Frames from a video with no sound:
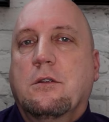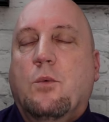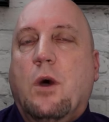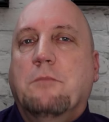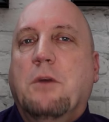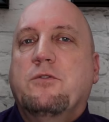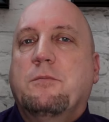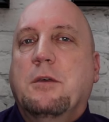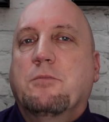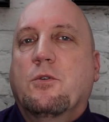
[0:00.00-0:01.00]
what
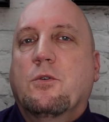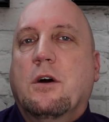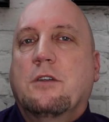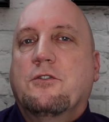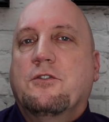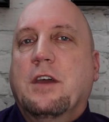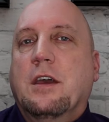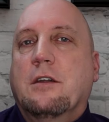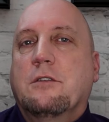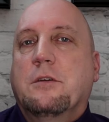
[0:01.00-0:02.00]
most people
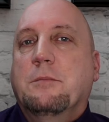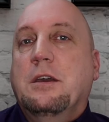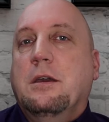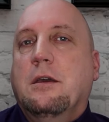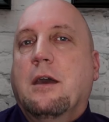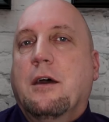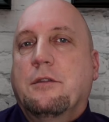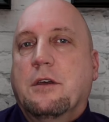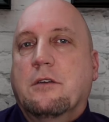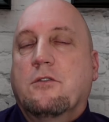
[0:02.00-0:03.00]
understand to be
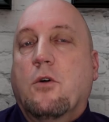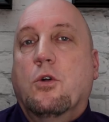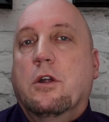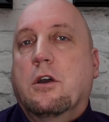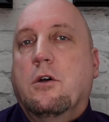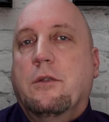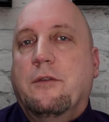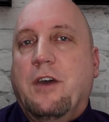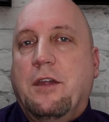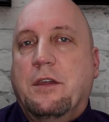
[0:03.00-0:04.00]
ethics or a code
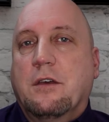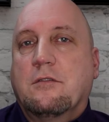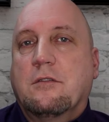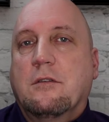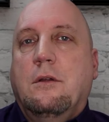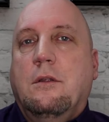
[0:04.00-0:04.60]
of ethics?